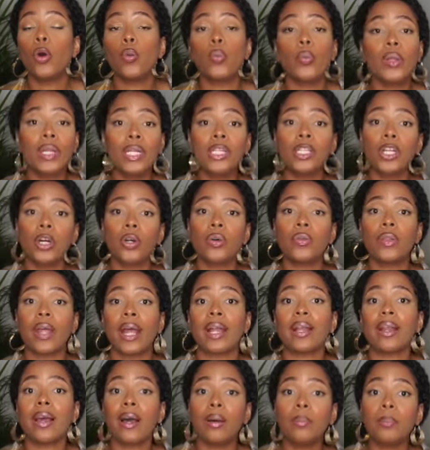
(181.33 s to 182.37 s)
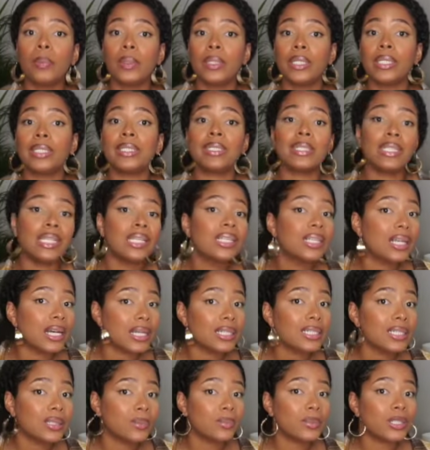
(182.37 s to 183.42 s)
we know that companies need
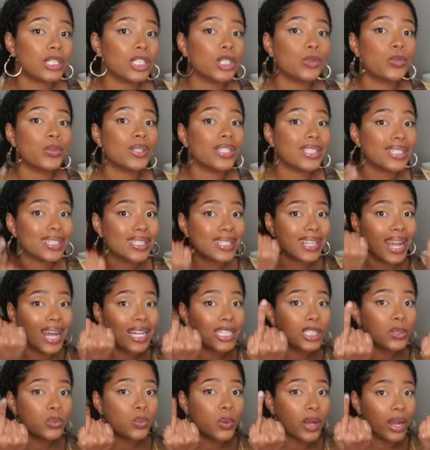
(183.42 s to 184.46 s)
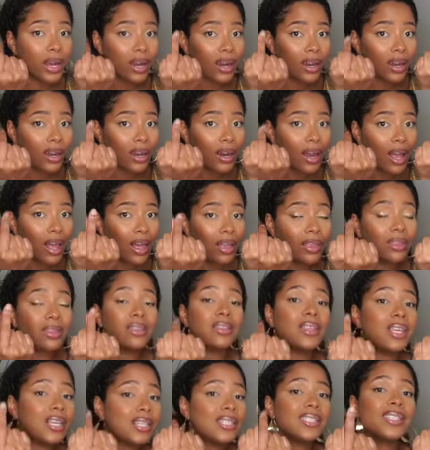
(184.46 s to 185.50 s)
customers, because that's where
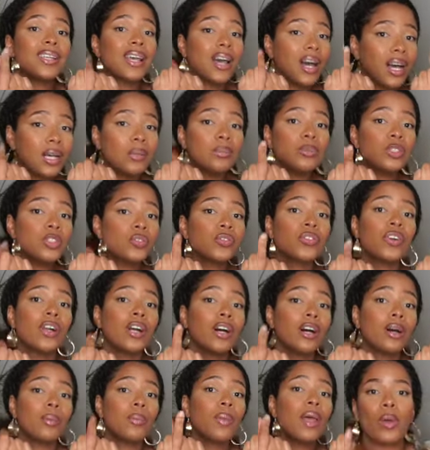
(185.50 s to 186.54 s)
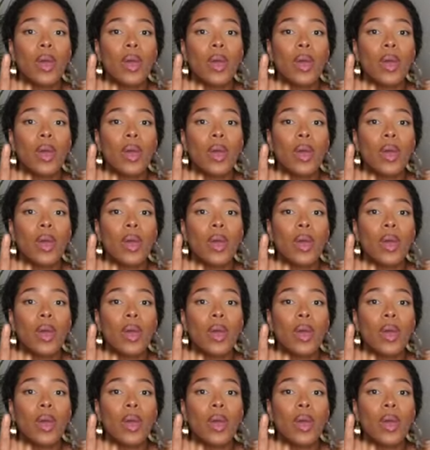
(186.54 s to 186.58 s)
this comes from.